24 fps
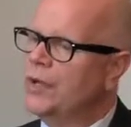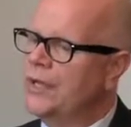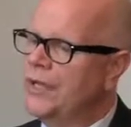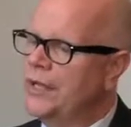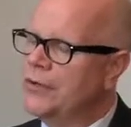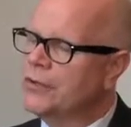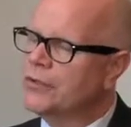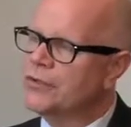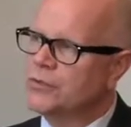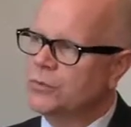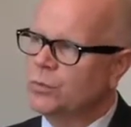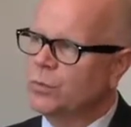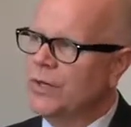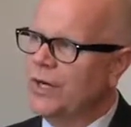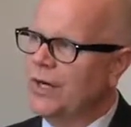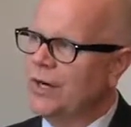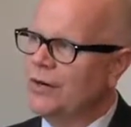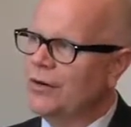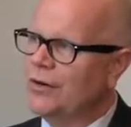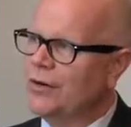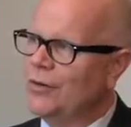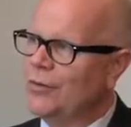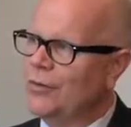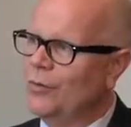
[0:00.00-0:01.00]
Here's
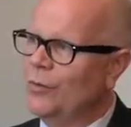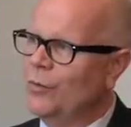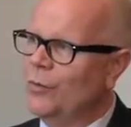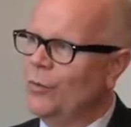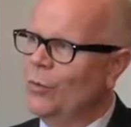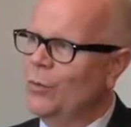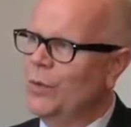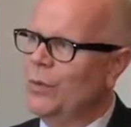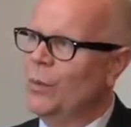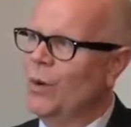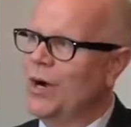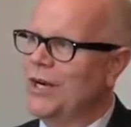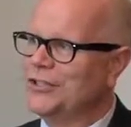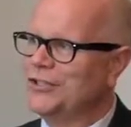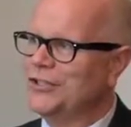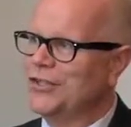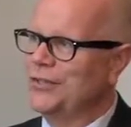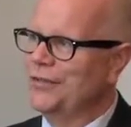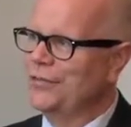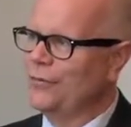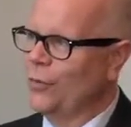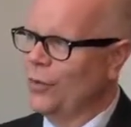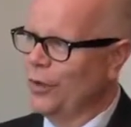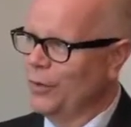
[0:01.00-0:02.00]
where we watch
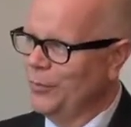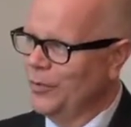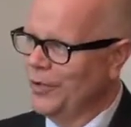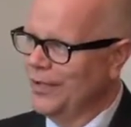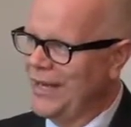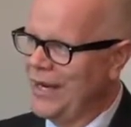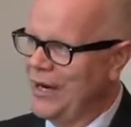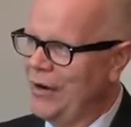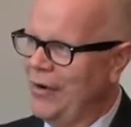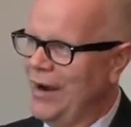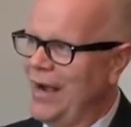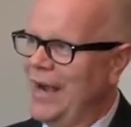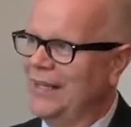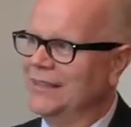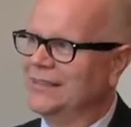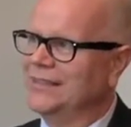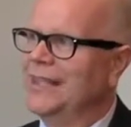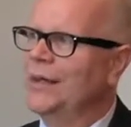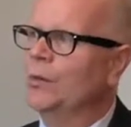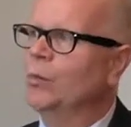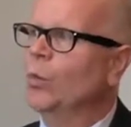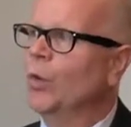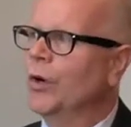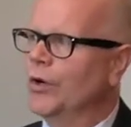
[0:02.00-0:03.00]
the Affordable Care Act
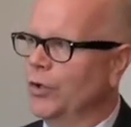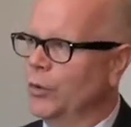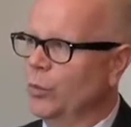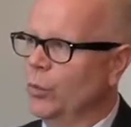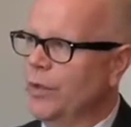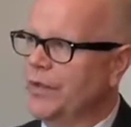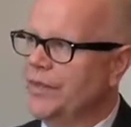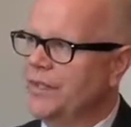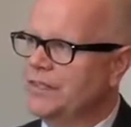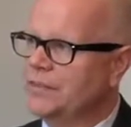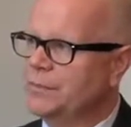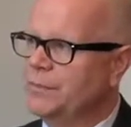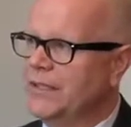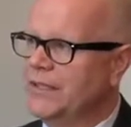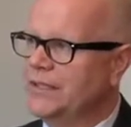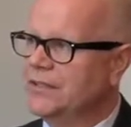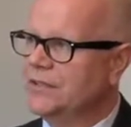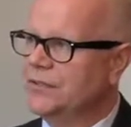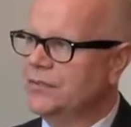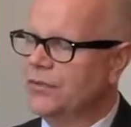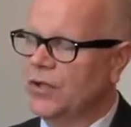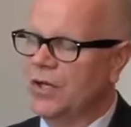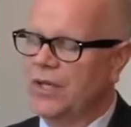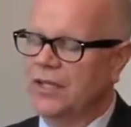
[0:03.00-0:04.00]
and wonder what this
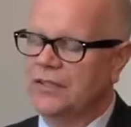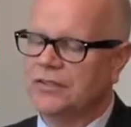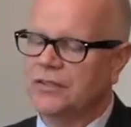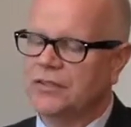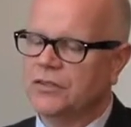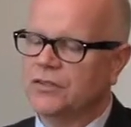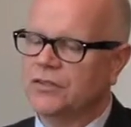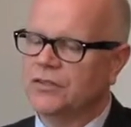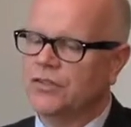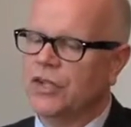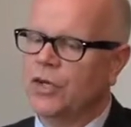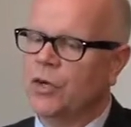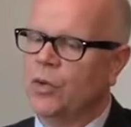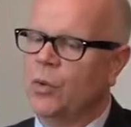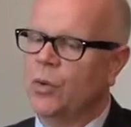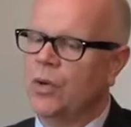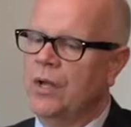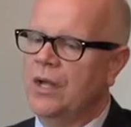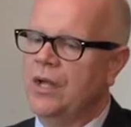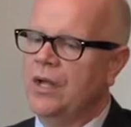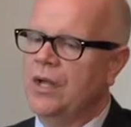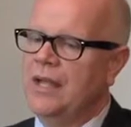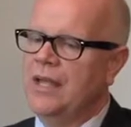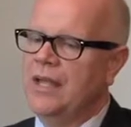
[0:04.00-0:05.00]
means for us. So
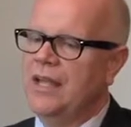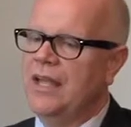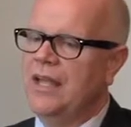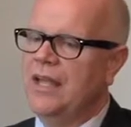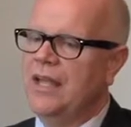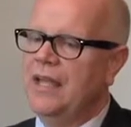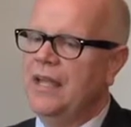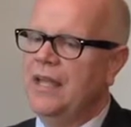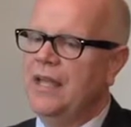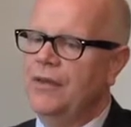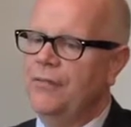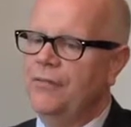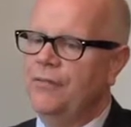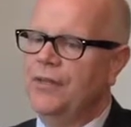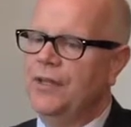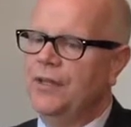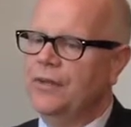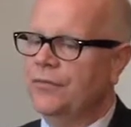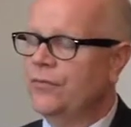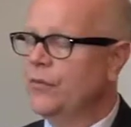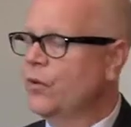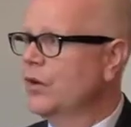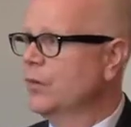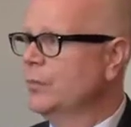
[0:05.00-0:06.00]
if
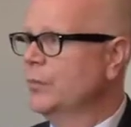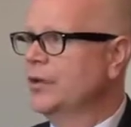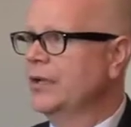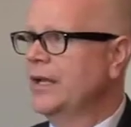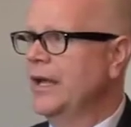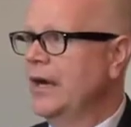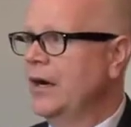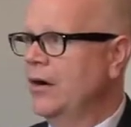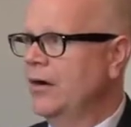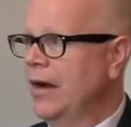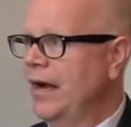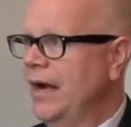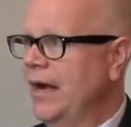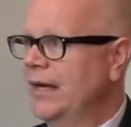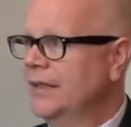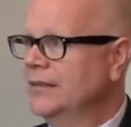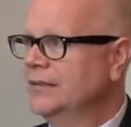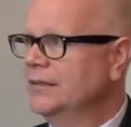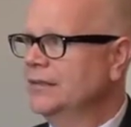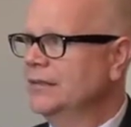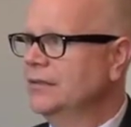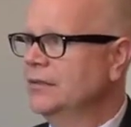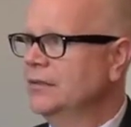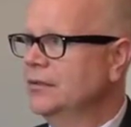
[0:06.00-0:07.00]
the Affordable Care
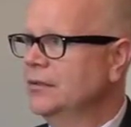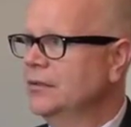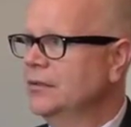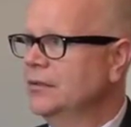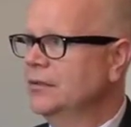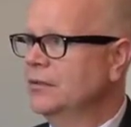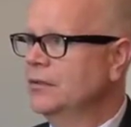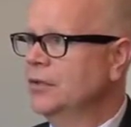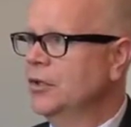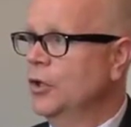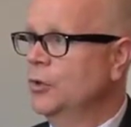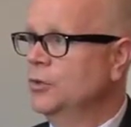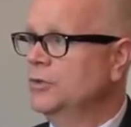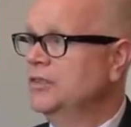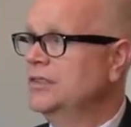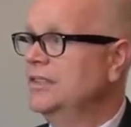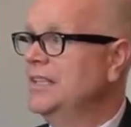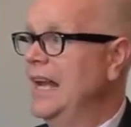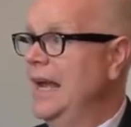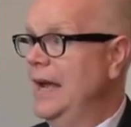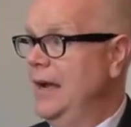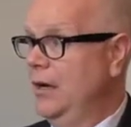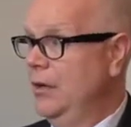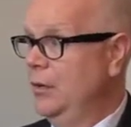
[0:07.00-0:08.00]
Act goes
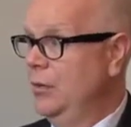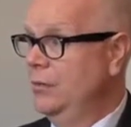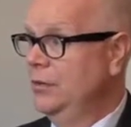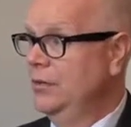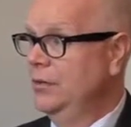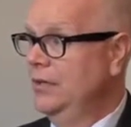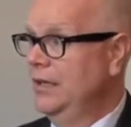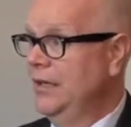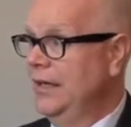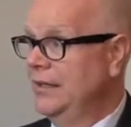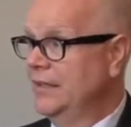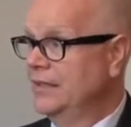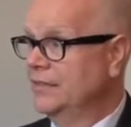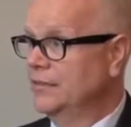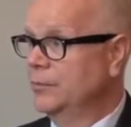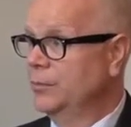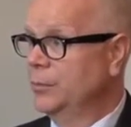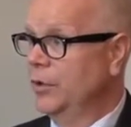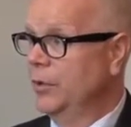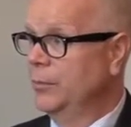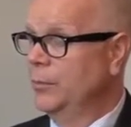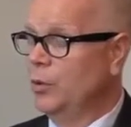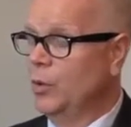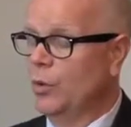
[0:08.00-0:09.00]
down at the
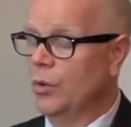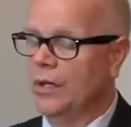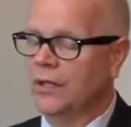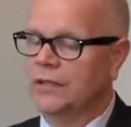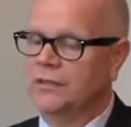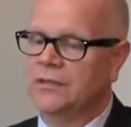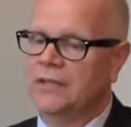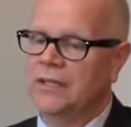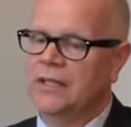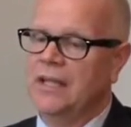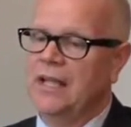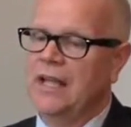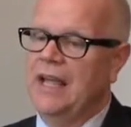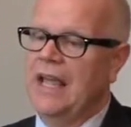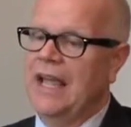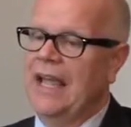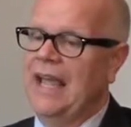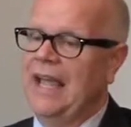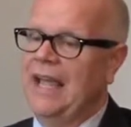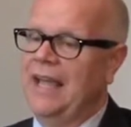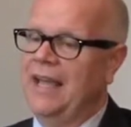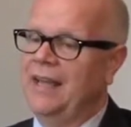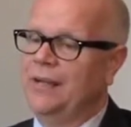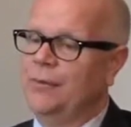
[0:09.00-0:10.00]
Supreme Court
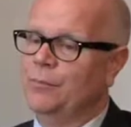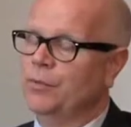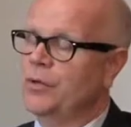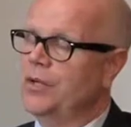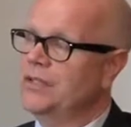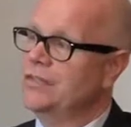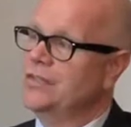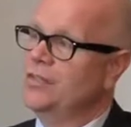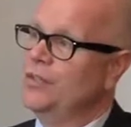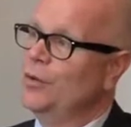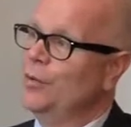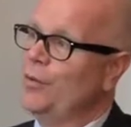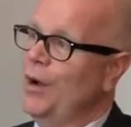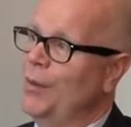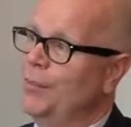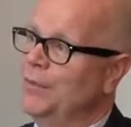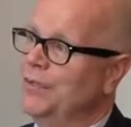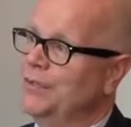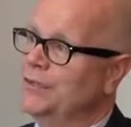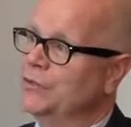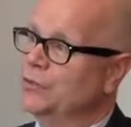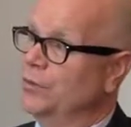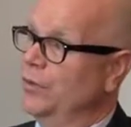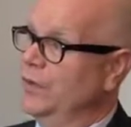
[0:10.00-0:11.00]
and President
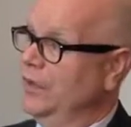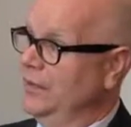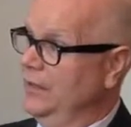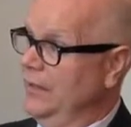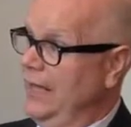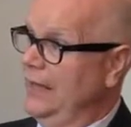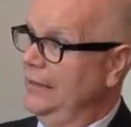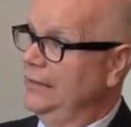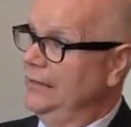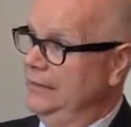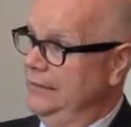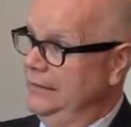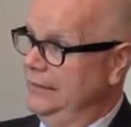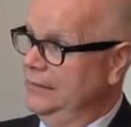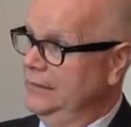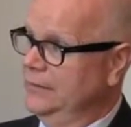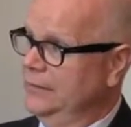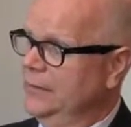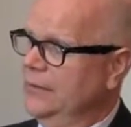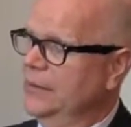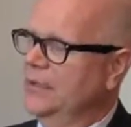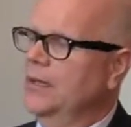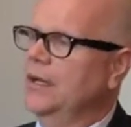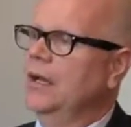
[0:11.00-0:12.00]
Obama is reelected,
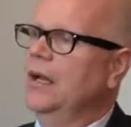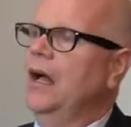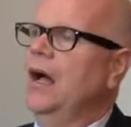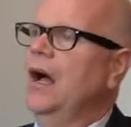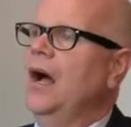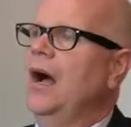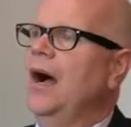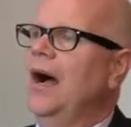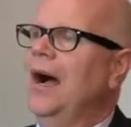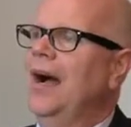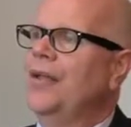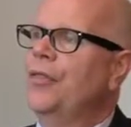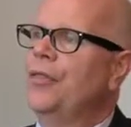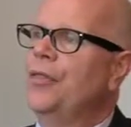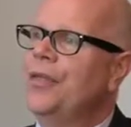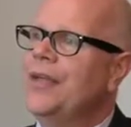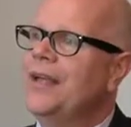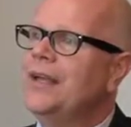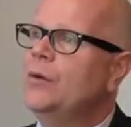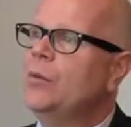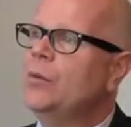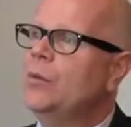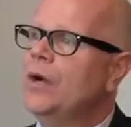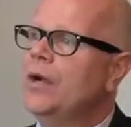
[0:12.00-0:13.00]
I
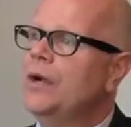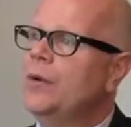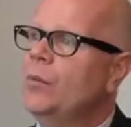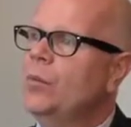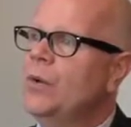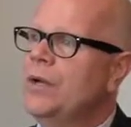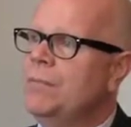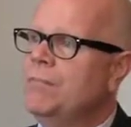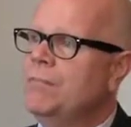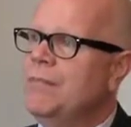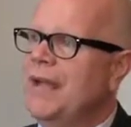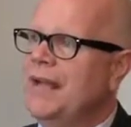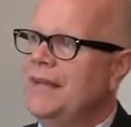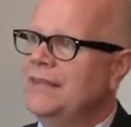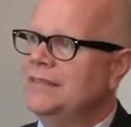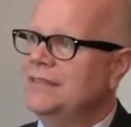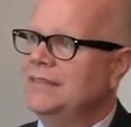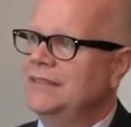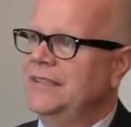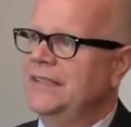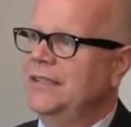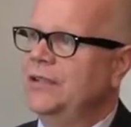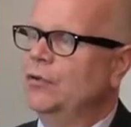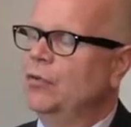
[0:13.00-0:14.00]
think we may
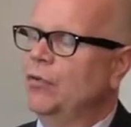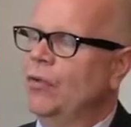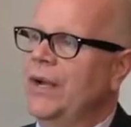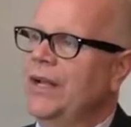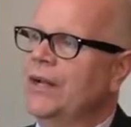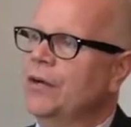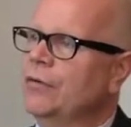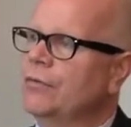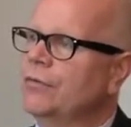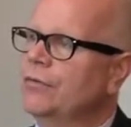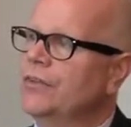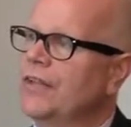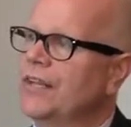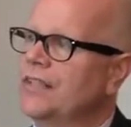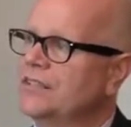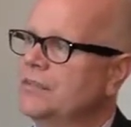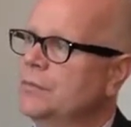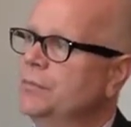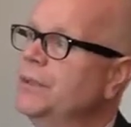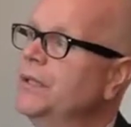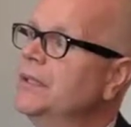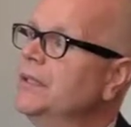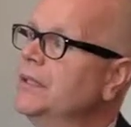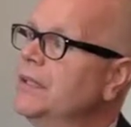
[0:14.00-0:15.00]
see greater
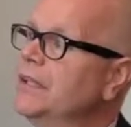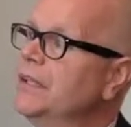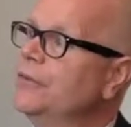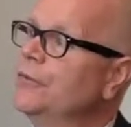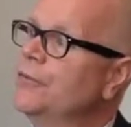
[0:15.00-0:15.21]
flexibility